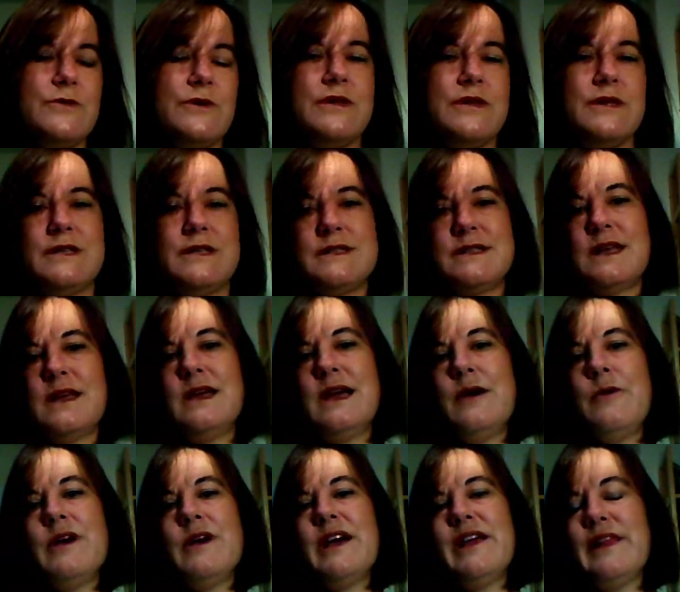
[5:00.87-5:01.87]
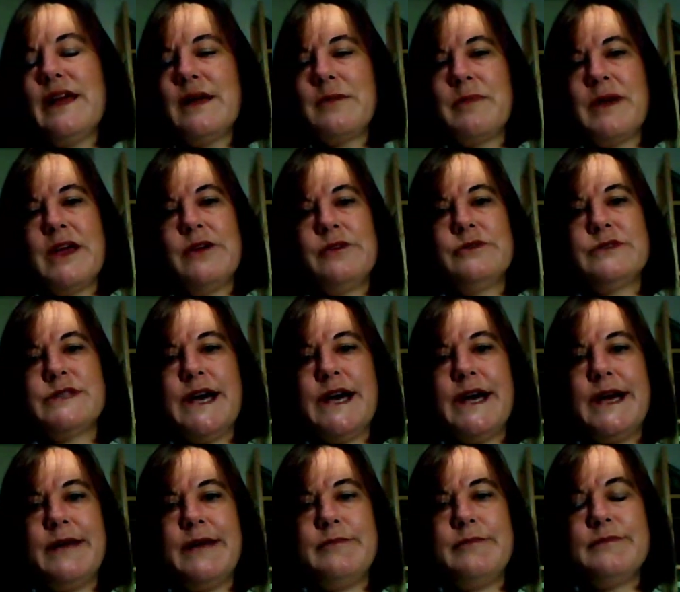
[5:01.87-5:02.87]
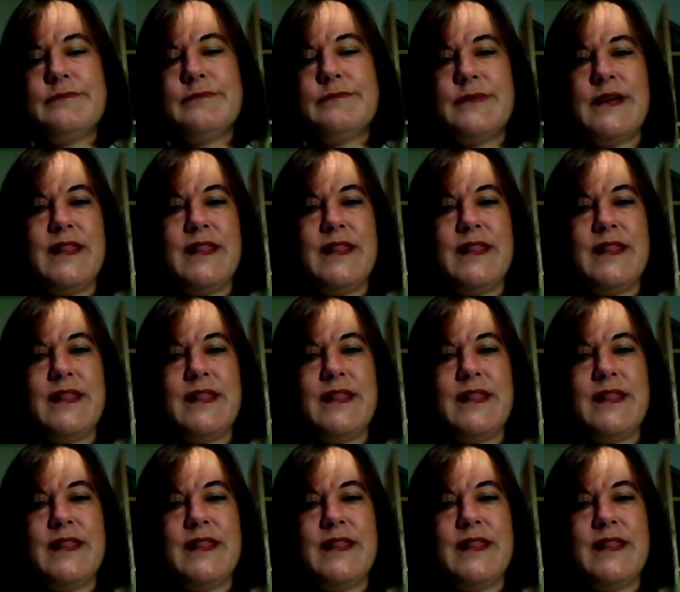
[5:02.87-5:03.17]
it's one thing to say, yeah, well, I like my own time.